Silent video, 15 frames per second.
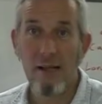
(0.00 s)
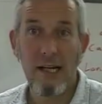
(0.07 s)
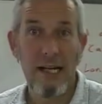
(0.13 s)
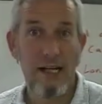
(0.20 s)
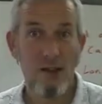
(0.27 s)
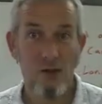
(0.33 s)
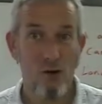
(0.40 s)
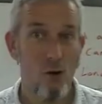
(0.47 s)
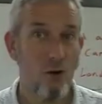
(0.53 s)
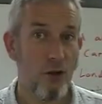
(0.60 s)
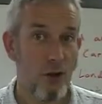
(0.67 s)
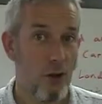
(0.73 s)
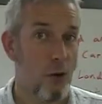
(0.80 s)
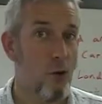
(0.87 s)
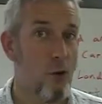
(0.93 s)
It's
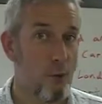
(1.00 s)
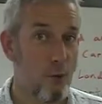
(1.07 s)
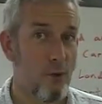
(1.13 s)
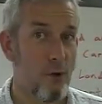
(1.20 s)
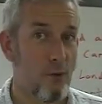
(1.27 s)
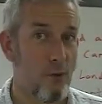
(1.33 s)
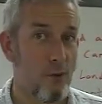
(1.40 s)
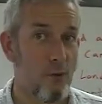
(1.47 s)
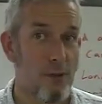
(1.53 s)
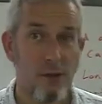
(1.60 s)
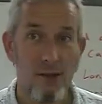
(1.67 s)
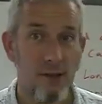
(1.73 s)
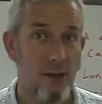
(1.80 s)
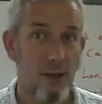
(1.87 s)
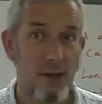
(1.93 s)
not your problem
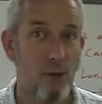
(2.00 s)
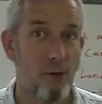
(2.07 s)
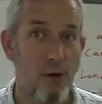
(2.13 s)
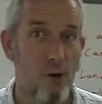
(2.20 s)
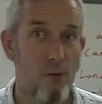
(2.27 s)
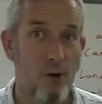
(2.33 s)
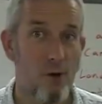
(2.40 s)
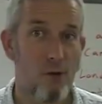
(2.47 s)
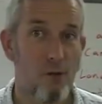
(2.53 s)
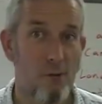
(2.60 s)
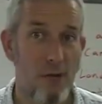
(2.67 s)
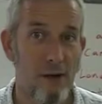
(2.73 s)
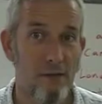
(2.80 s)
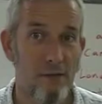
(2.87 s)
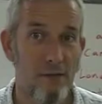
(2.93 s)
that you don't know
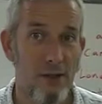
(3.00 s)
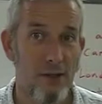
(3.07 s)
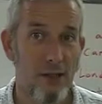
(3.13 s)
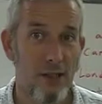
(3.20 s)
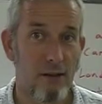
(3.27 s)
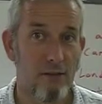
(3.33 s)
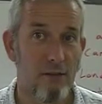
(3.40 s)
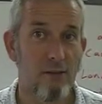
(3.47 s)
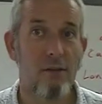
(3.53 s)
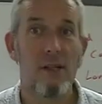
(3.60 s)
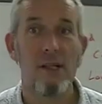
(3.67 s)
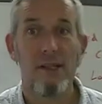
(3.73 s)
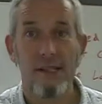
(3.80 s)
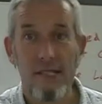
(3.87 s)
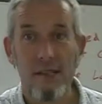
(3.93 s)
about fishing.
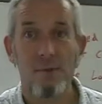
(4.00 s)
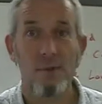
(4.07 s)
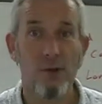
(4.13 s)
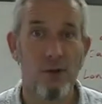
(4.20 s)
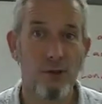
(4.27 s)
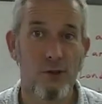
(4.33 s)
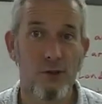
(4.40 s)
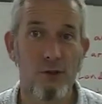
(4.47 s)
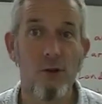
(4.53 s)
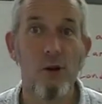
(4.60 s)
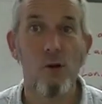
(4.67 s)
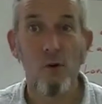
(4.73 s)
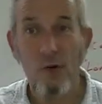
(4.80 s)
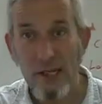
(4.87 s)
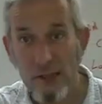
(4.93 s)
This person
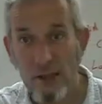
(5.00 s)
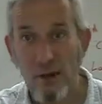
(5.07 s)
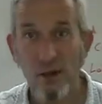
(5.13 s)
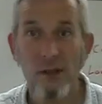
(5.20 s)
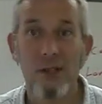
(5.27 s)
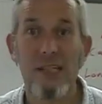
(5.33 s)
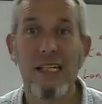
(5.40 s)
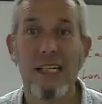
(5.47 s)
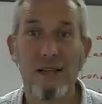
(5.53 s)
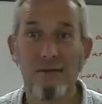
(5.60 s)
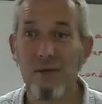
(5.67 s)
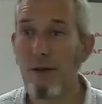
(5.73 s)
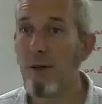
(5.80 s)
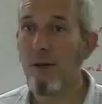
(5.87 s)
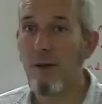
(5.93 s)
is going to give
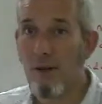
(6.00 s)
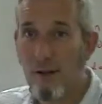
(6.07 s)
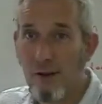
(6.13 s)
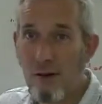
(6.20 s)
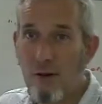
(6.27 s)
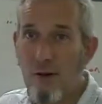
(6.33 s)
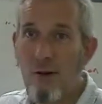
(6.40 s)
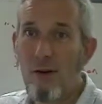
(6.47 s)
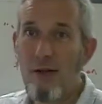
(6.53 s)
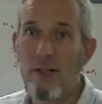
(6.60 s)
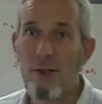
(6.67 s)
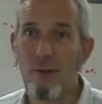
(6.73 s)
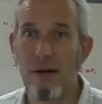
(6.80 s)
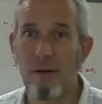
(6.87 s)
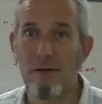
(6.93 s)
you the knowledge
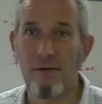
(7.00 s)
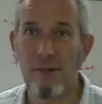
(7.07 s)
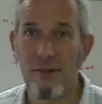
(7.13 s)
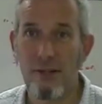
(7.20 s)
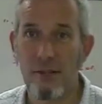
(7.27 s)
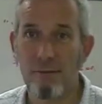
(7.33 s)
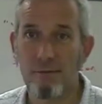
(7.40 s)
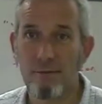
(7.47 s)
about fishing.